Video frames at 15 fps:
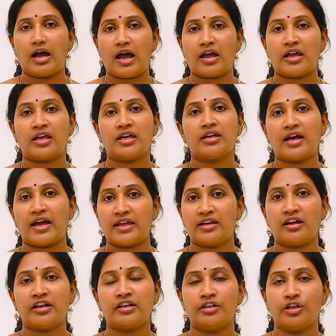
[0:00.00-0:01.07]
Hi,
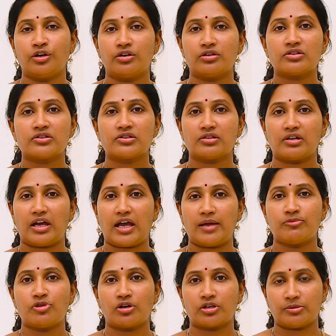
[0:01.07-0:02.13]
Hi9 Years.
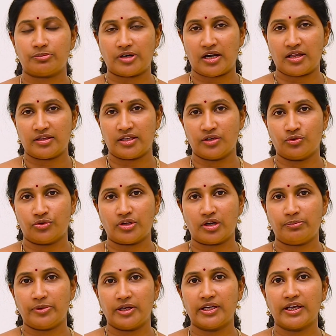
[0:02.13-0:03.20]
I'm Dr. Pranathi
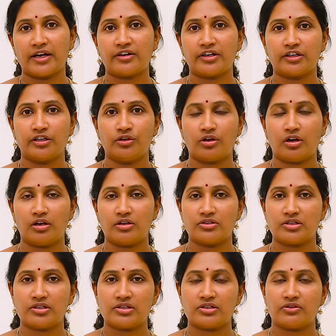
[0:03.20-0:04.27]
Gutta, Pediatric
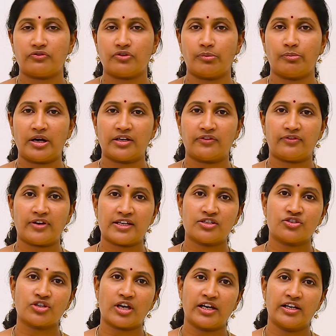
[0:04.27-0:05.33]
Neurologist from
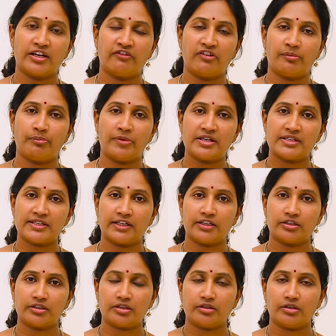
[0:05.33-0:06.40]
Butterfly's Child Development
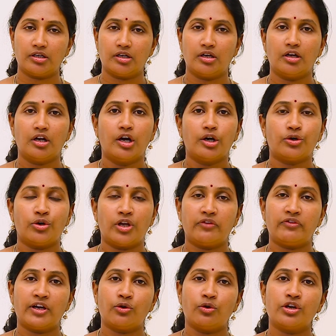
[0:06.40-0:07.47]
Center. Today
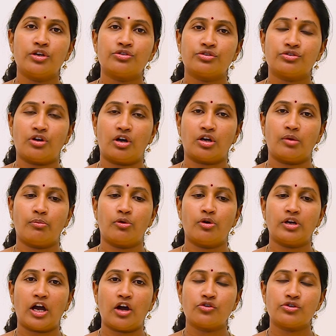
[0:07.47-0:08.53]
we are going to talk
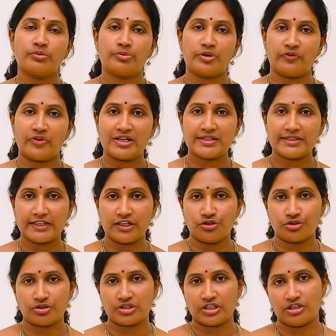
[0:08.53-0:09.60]
about how to prevent
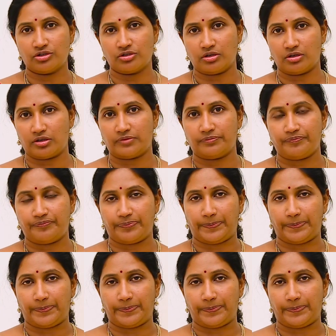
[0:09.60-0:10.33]
seizures in children.